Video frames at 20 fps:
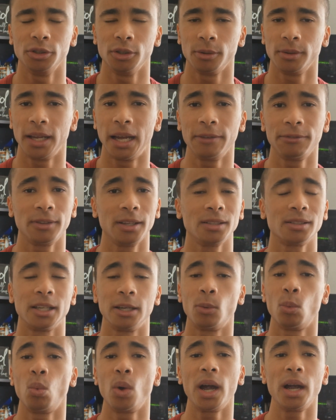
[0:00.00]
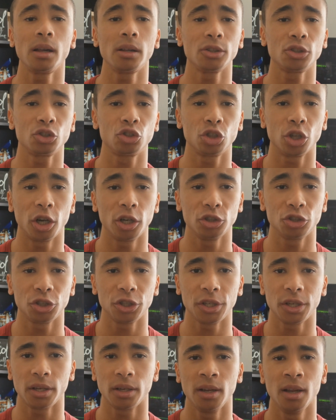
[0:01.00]
They have things like wireless
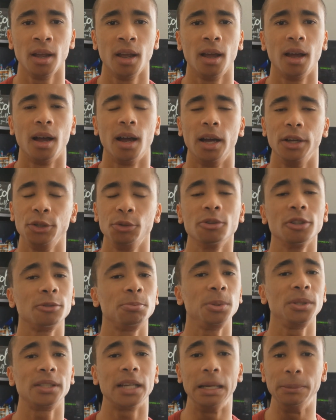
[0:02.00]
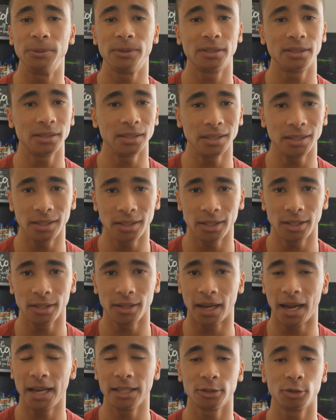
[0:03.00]
charging, USB
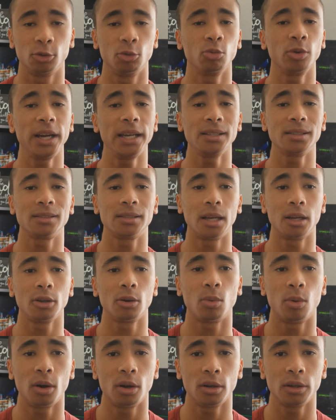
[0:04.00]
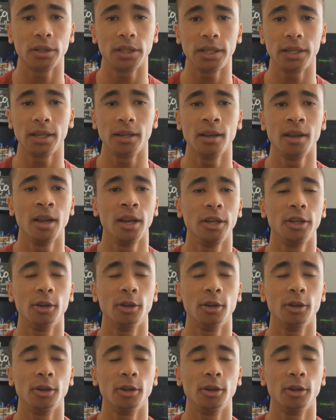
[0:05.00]
Type-C, has great sound quality.